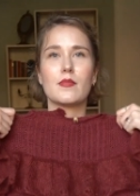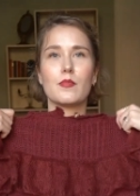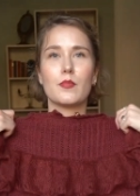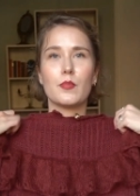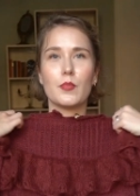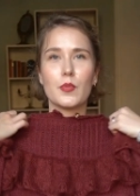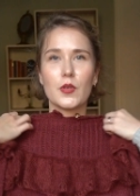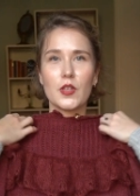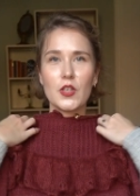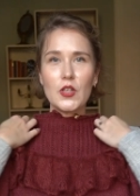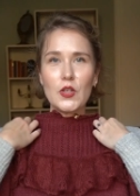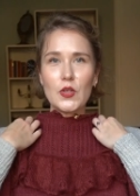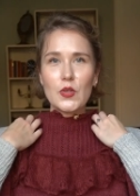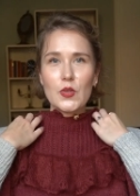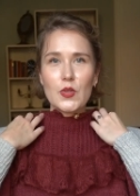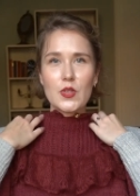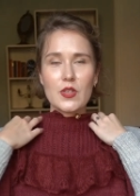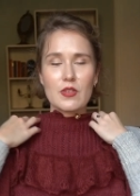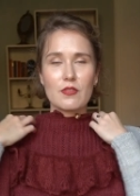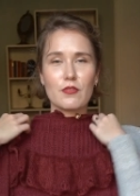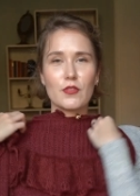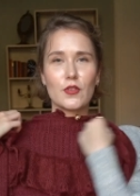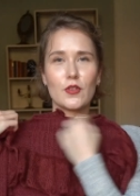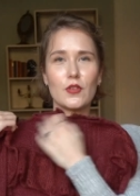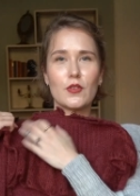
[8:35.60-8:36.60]

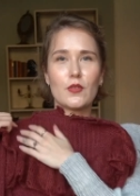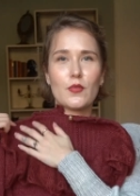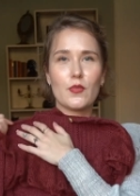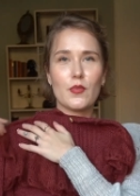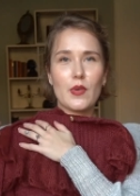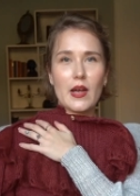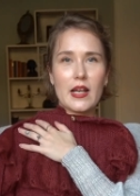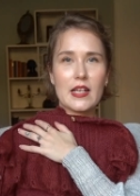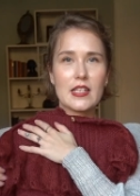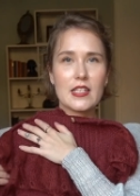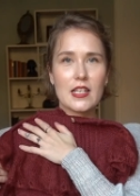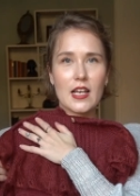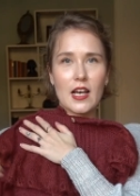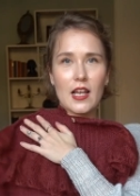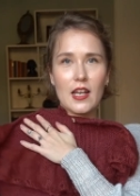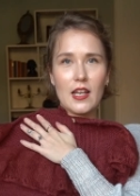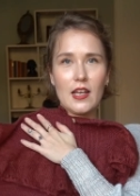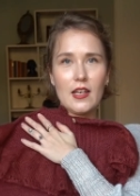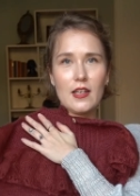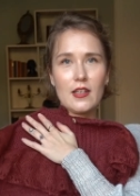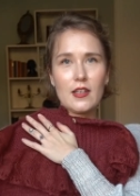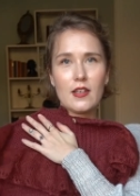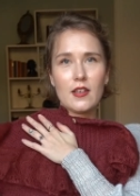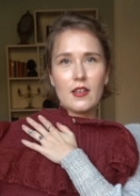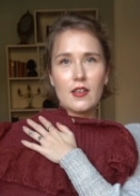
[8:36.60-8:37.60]
beautiful red
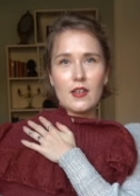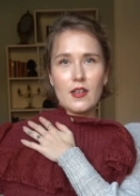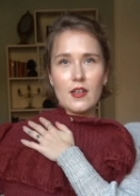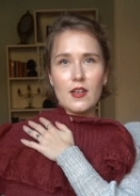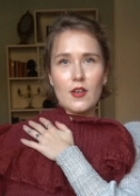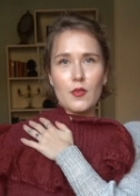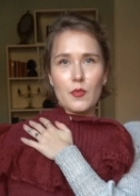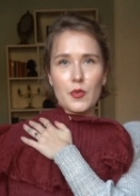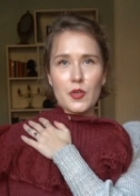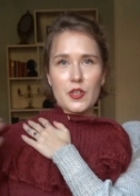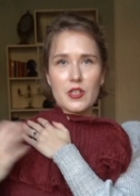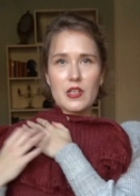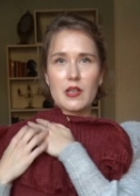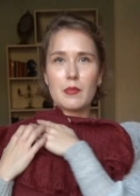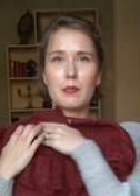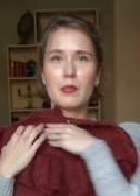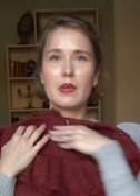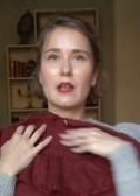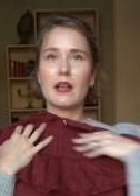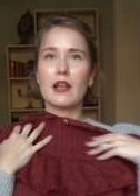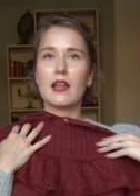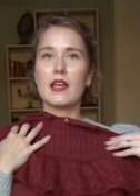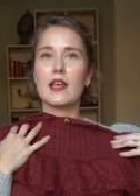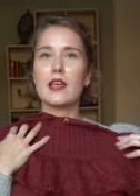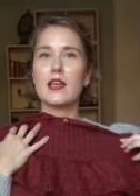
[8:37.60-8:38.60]
colour, which I
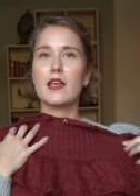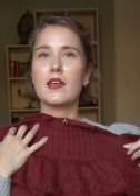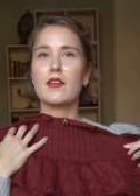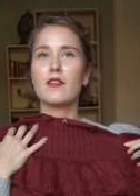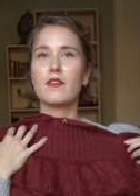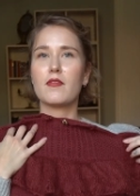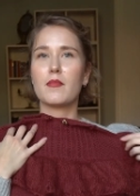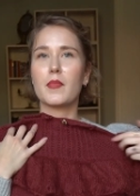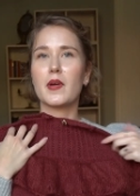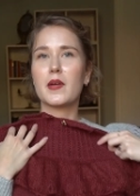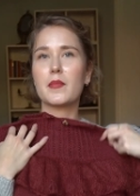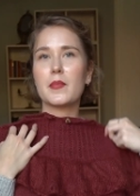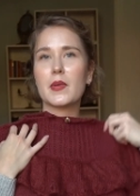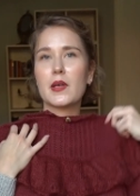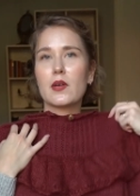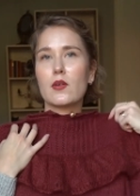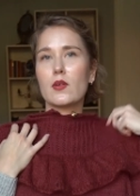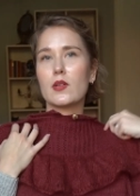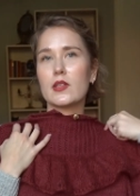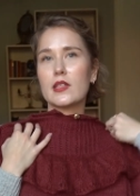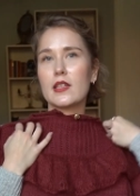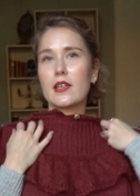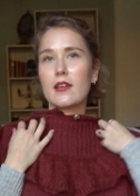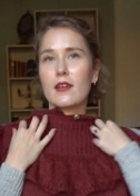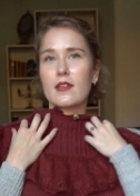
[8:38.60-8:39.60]
believe might be
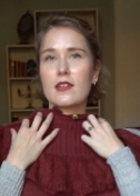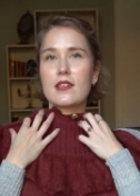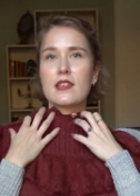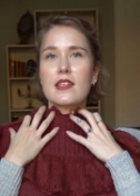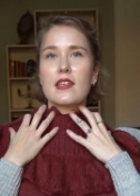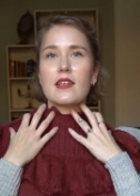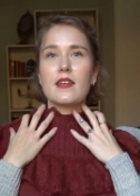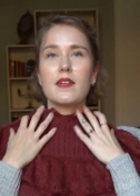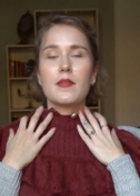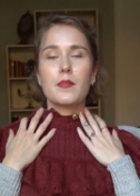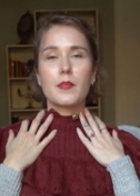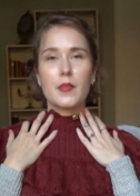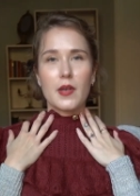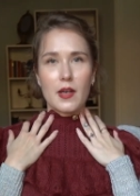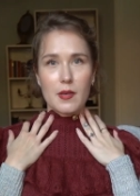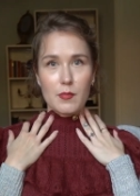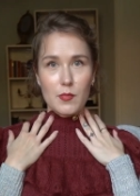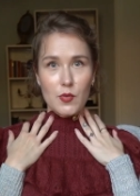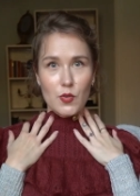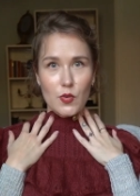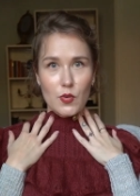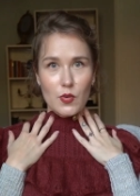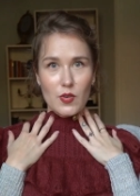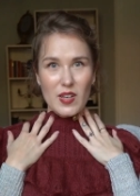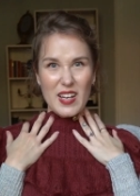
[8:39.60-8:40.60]
called Chianti, but I'm
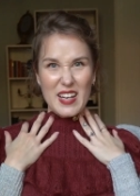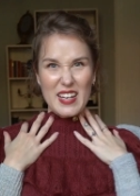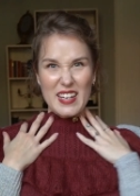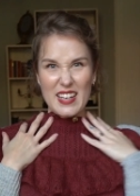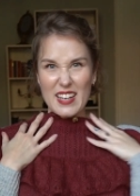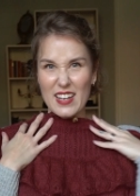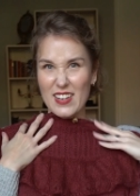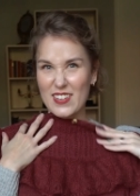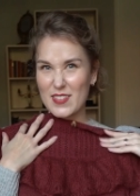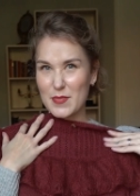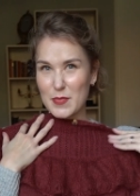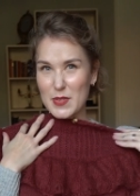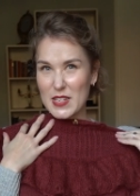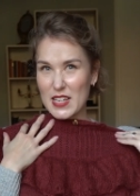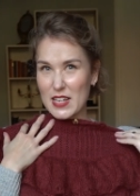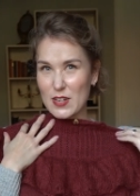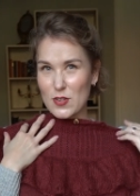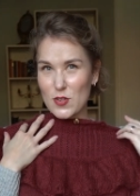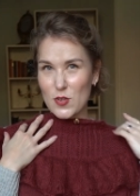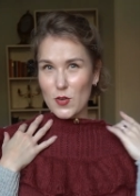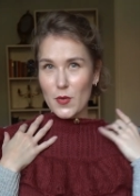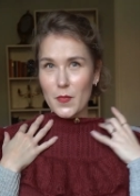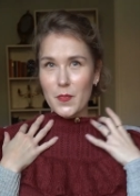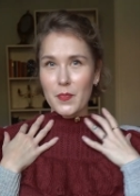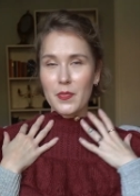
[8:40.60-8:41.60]
not 100%
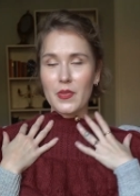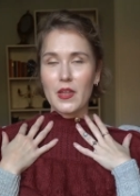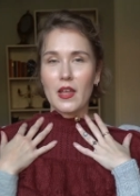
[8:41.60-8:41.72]
sure.